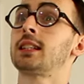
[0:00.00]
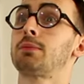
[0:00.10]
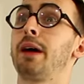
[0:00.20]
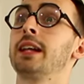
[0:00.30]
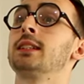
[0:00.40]

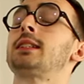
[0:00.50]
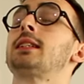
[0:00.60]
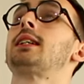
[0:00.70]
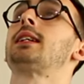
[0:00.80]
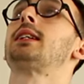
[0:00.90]

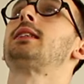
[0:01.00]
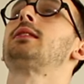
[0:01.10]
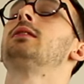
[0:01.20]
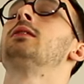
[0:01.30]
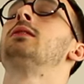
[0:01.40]
spent
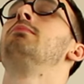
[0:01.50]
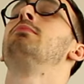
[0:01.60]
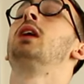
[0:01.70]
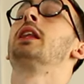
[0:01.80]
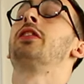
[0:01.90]

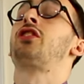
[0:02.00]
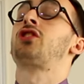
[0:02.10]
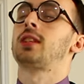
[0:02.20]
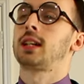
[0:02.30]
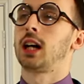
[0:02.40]

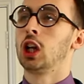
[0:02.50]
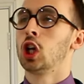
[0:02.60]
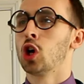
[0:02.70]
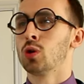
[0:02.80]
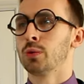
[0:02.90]
months
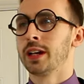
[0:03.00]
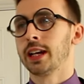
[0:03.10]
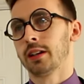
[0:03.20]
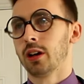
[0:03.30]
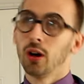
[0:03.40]
alone
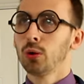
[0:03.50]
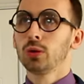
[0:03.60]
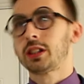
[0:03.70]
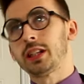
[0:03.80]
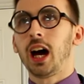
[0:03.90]
in
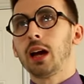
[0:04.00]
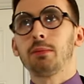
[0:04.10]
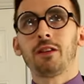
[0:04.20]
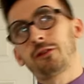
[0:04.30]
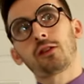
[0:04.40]

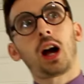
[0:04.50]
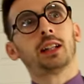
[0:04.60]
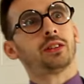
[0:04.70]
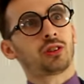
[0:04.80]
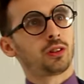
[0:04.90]
old-timey
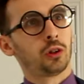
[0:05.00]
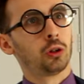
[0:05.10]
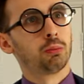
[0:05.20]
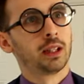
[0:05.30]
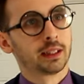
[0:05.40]
France, of
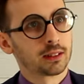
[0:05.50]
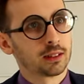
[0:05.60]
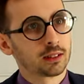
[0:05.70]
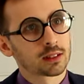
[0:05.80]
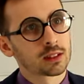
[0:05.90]
all
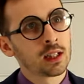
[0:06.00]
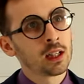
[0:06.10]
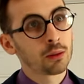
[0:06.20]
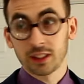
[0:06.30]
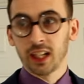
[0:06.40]
places,
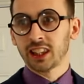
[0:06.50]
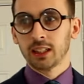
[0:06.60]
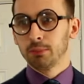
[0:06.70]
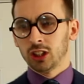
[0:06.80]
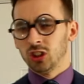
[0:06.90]
with
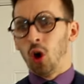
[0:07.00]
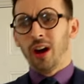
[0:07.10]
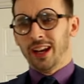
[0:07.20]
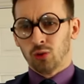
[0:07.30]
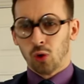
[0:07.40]
nothing but
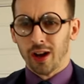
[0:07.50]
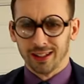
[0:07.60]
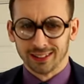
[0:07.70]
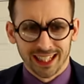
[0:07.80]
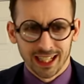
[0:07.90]
annoying
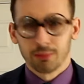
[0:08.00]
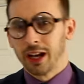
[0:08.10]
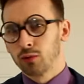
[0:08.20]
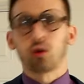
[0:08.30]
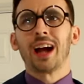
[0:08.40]
royalty in
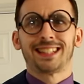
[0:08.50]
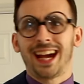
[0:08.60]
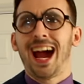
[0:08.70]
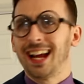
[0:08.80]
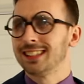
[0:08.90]
my right
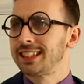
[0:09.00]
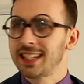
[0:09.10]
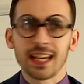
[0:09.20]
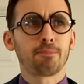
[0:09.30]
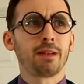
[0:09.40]
hand to
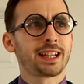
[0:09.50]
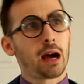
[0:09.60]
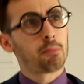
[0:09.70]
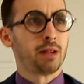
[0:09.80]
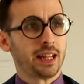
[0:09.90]
keep me
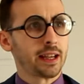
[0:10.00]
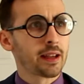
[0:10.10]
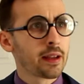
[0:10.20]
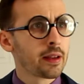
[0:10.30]
company.